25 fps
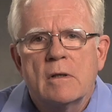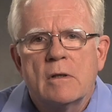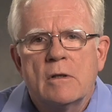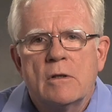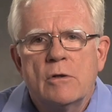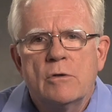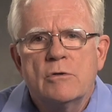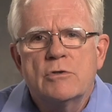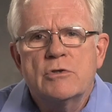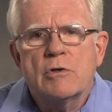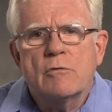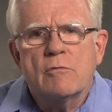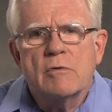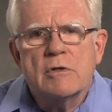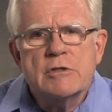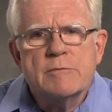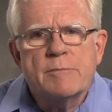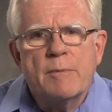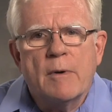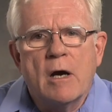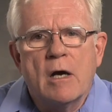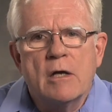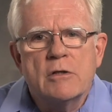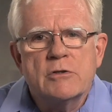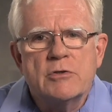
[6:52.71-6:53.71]
you should
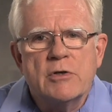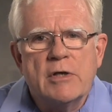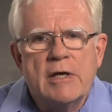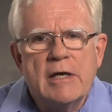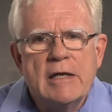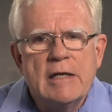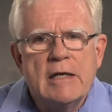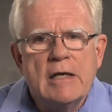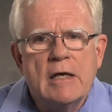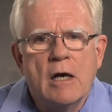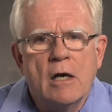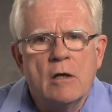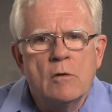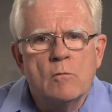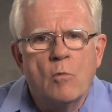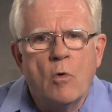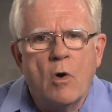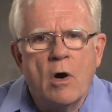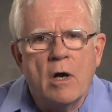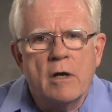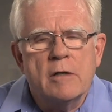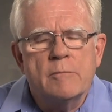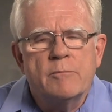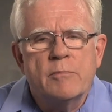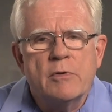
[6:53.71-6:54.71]
respond to any
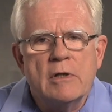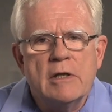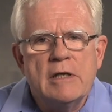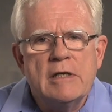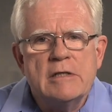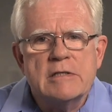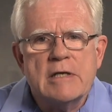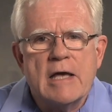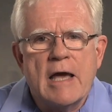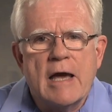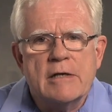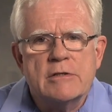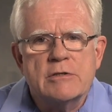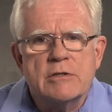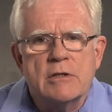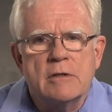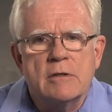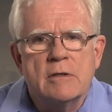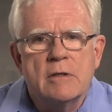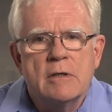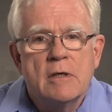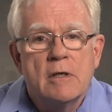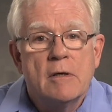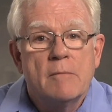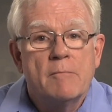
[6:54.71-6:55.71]
unwanted police
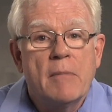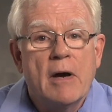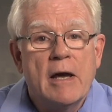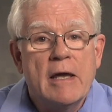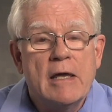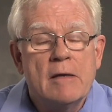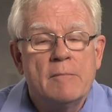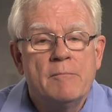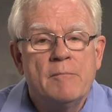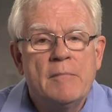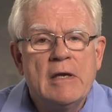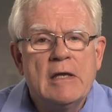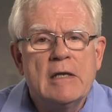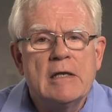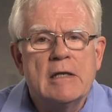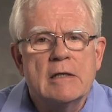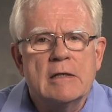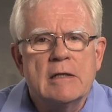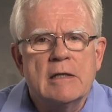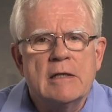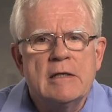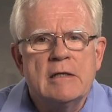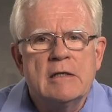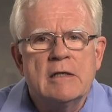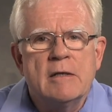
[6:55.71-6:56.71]
action by
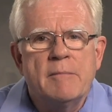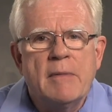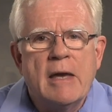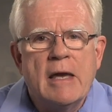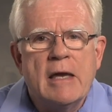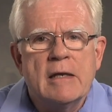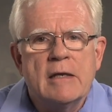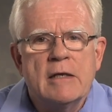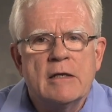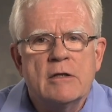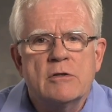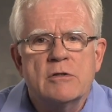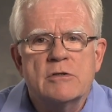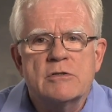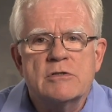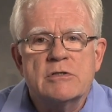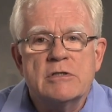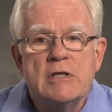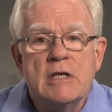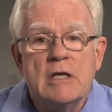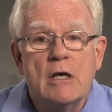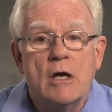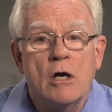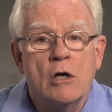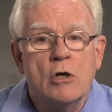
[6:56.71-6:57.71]
immediately demanding to
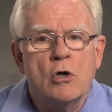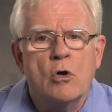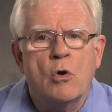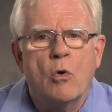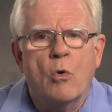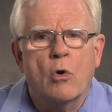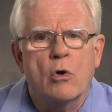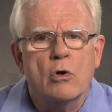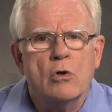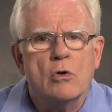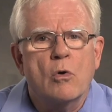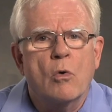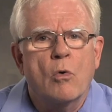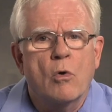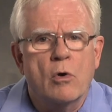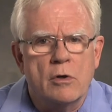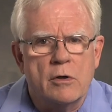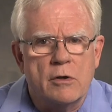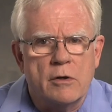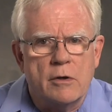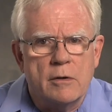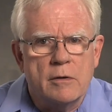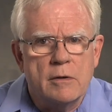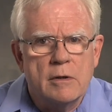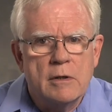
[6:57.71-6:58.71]
see a court
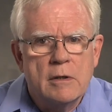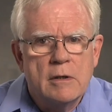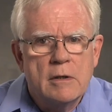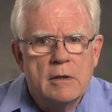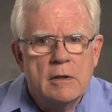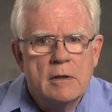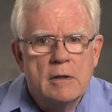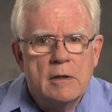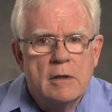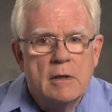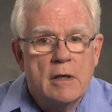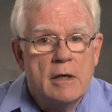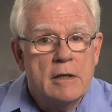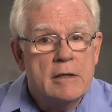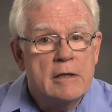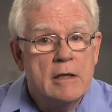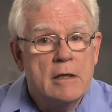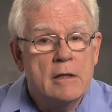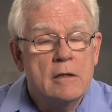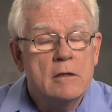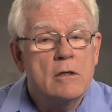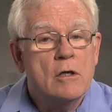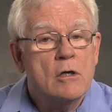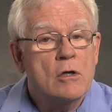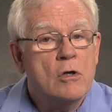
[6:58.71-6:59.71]
order.
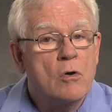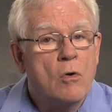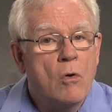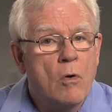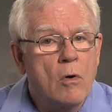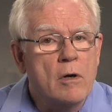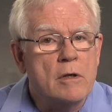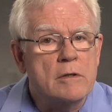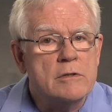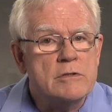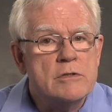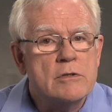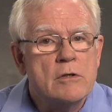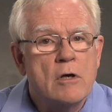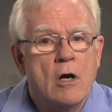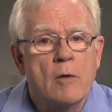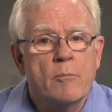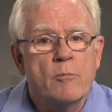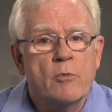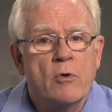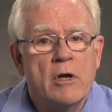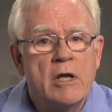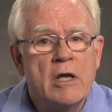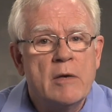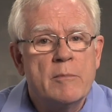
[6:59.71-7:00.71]
Again, the courts are
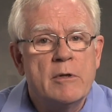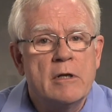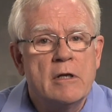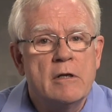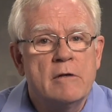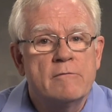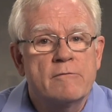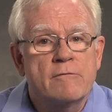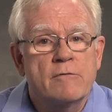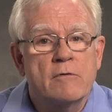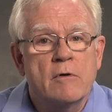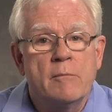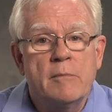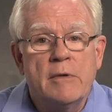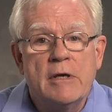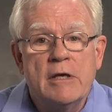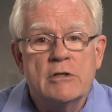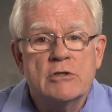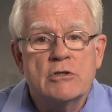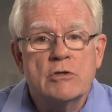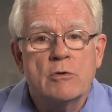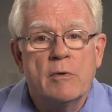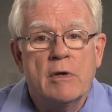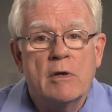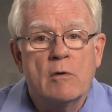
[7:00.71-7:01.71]
prohibited from
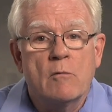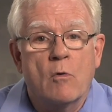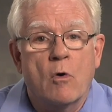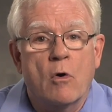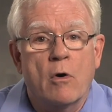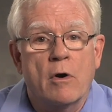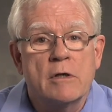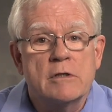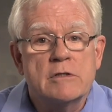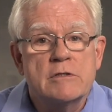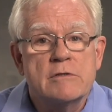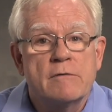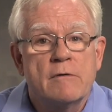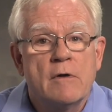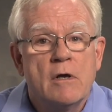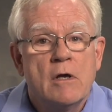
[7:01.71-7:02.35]
issuing warrants